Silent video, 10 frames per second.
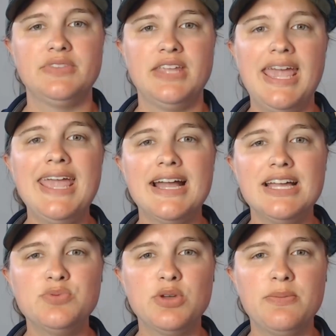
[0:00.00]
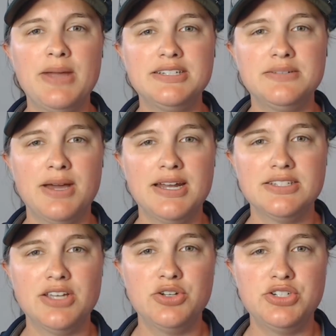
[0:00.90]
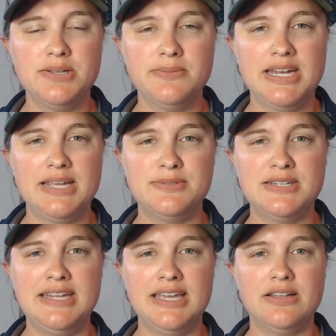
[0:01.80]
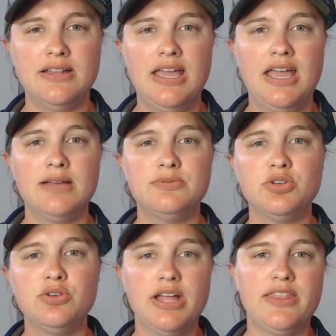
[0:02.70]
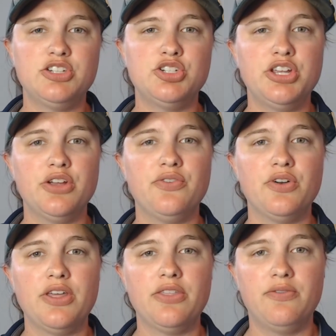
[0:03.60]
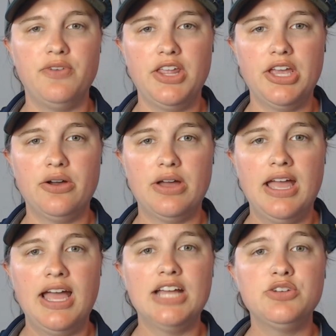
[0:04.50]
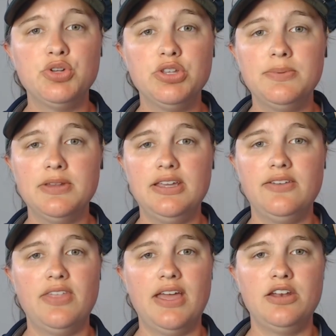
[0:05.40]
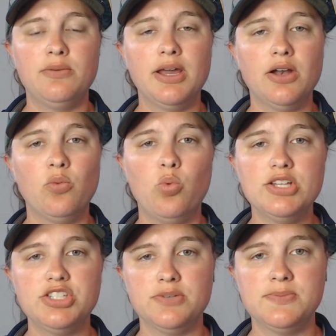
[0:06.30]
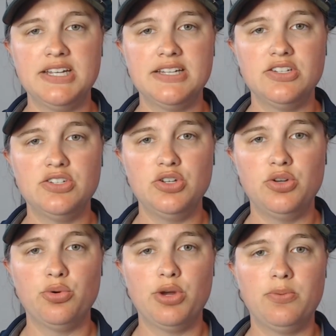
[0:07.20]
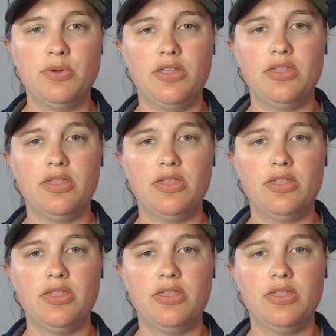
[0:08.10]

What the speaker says: Hey guys, welcome back to Modest Coaching. My name is Danielle. I'm so glad that you're here for another video. I truly believe that no matter what circumstances you grew up with